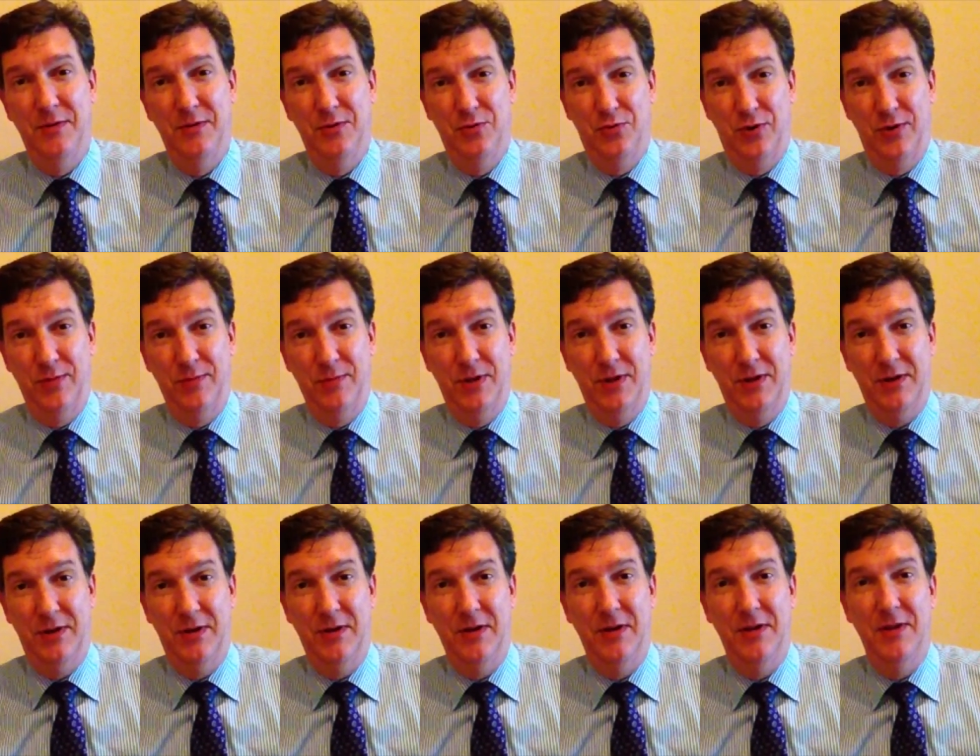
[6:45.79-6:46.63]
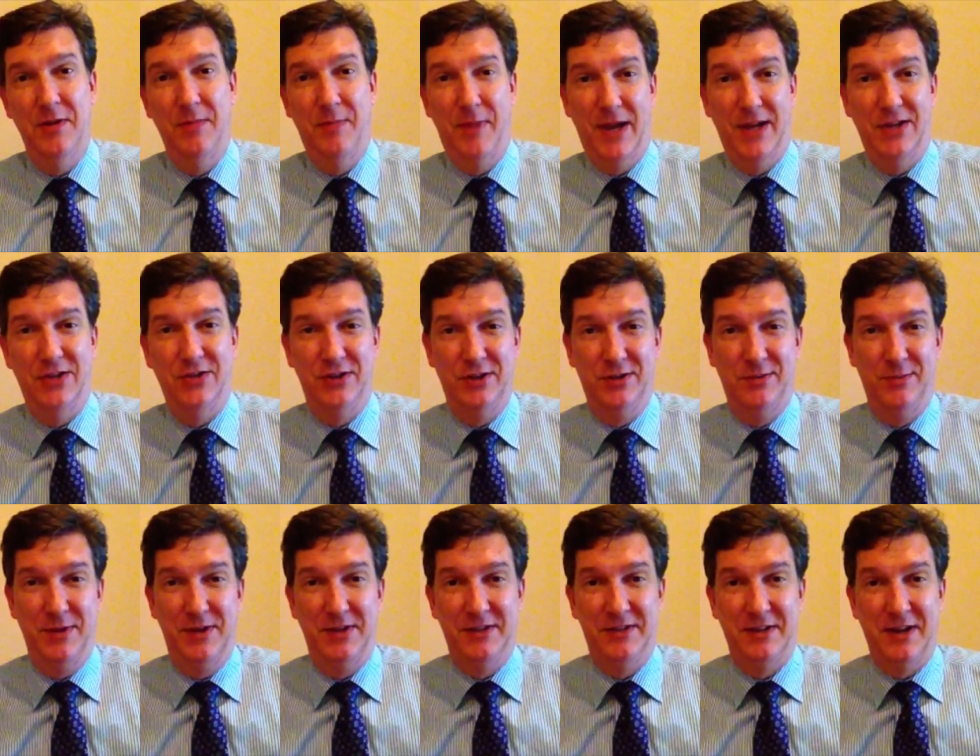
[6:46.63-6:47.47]
treatment the patient
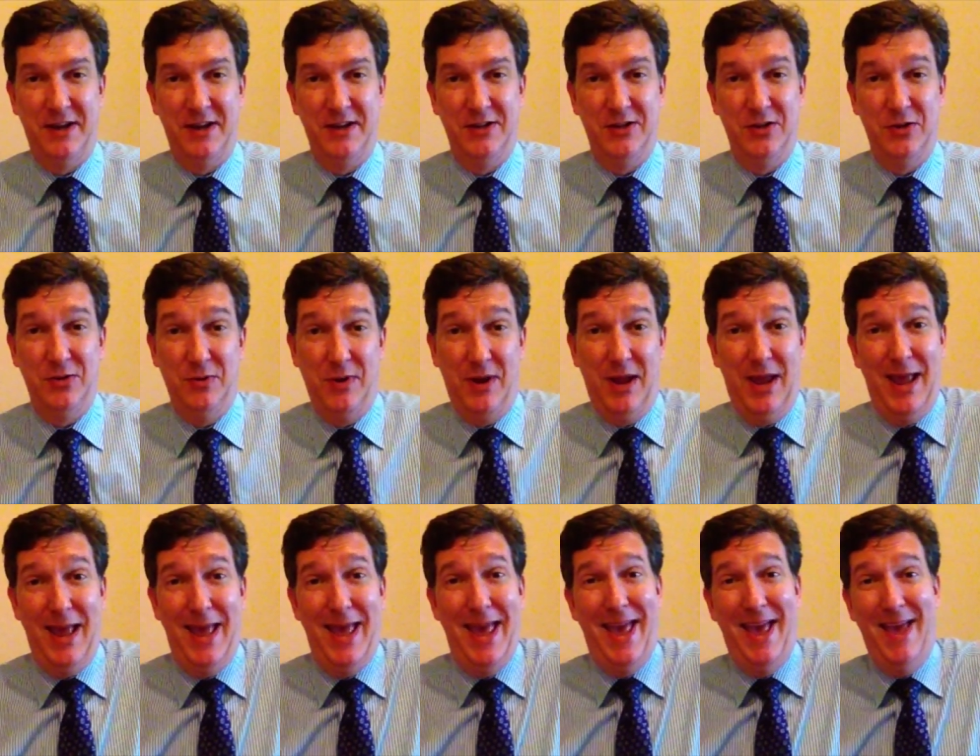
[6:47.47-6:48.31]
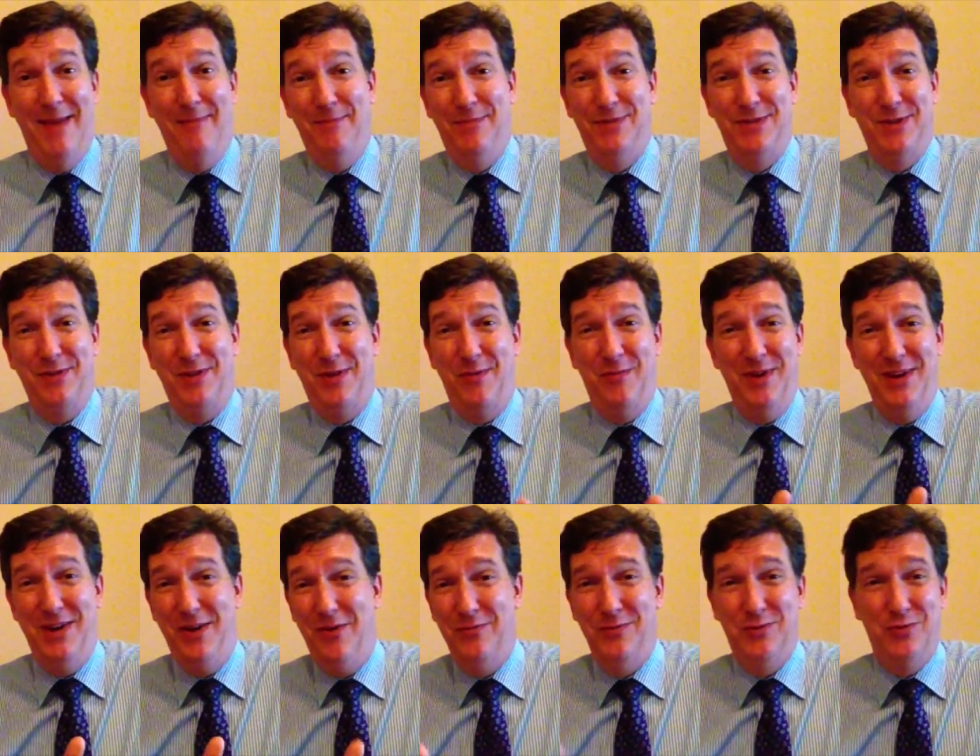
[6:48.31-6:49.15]
has been assigned to and so that
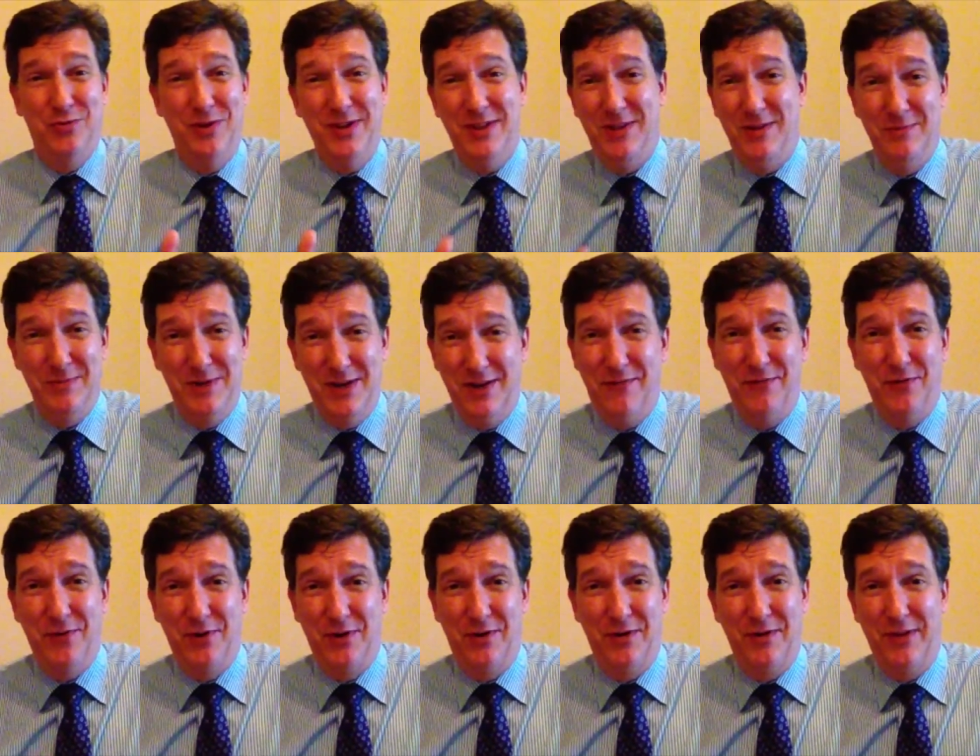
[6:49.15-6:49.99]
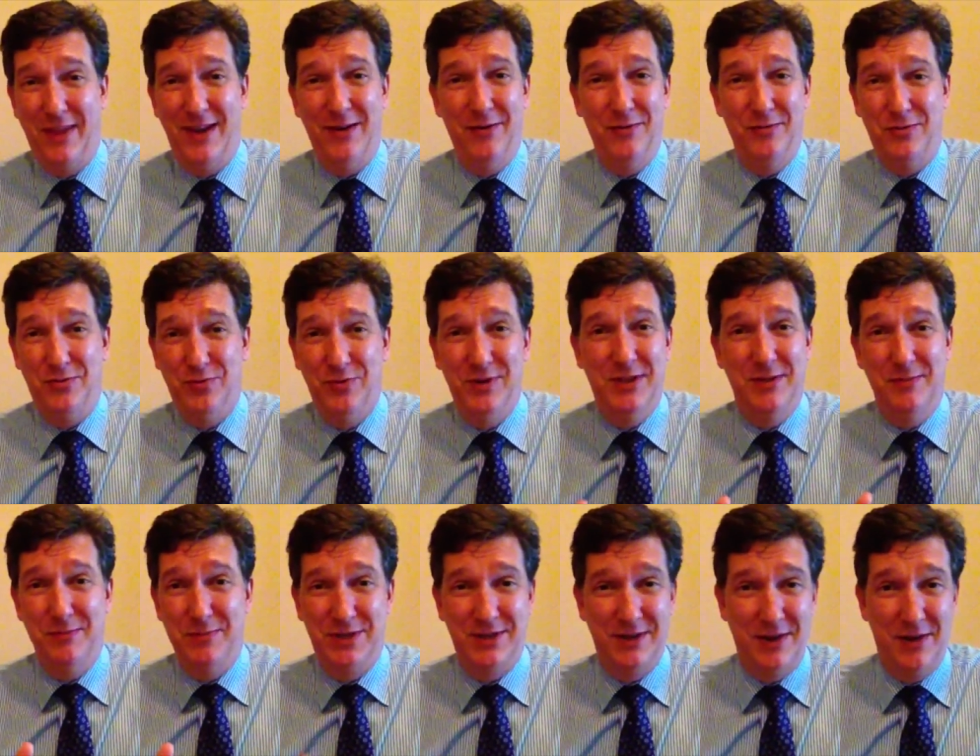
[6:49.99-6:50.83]
we don't treat them different or they don't treat
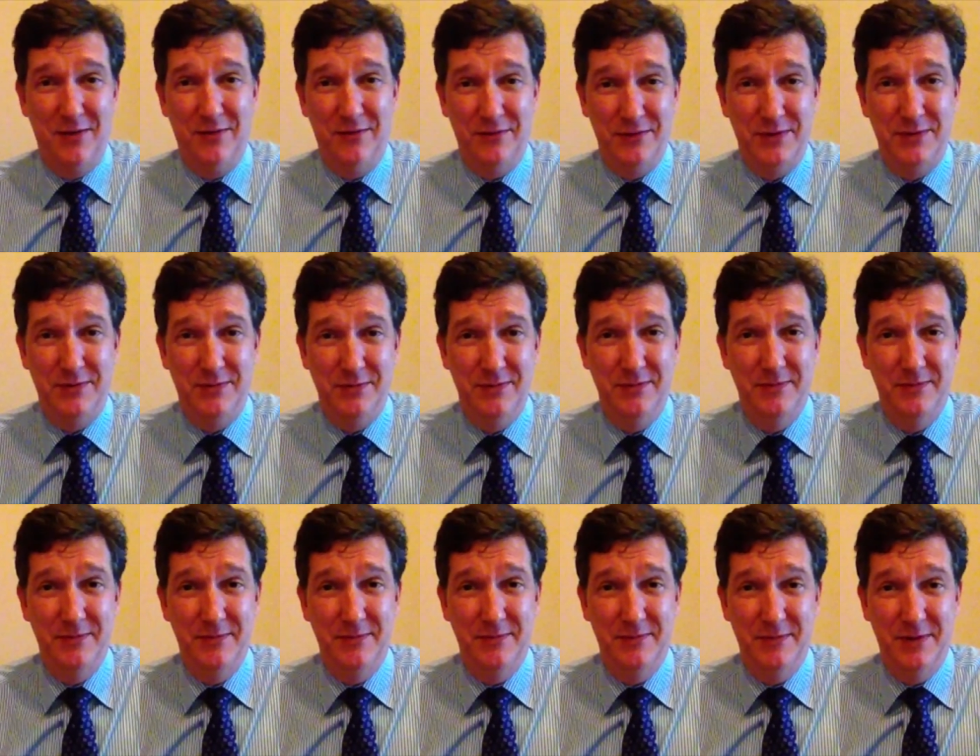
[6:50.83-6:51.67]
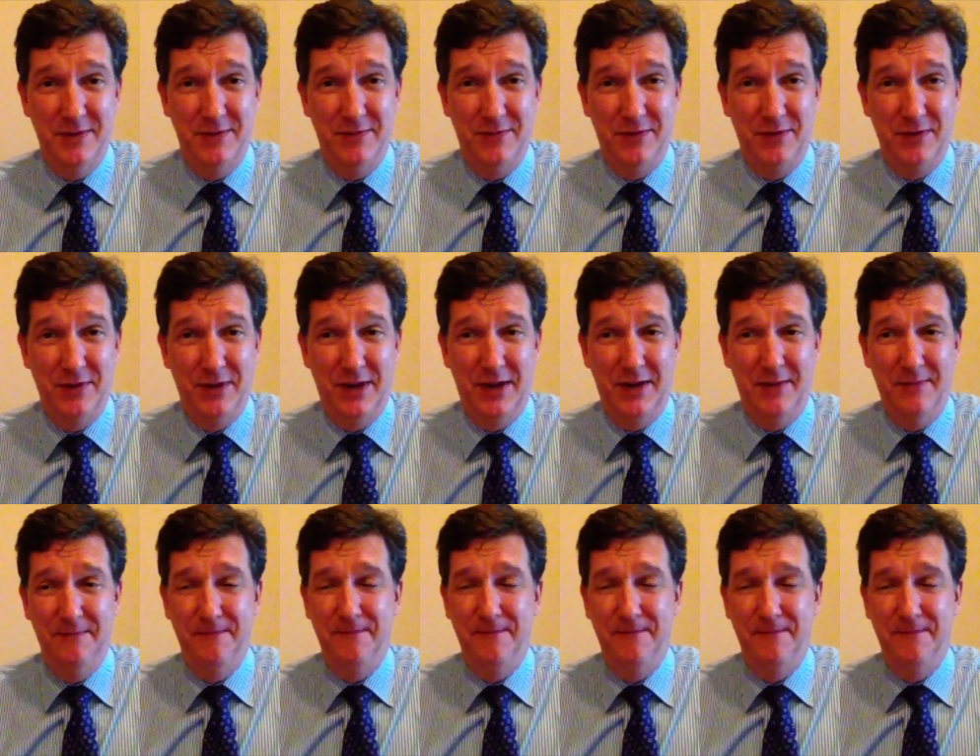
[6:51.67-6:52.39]
themselves differently.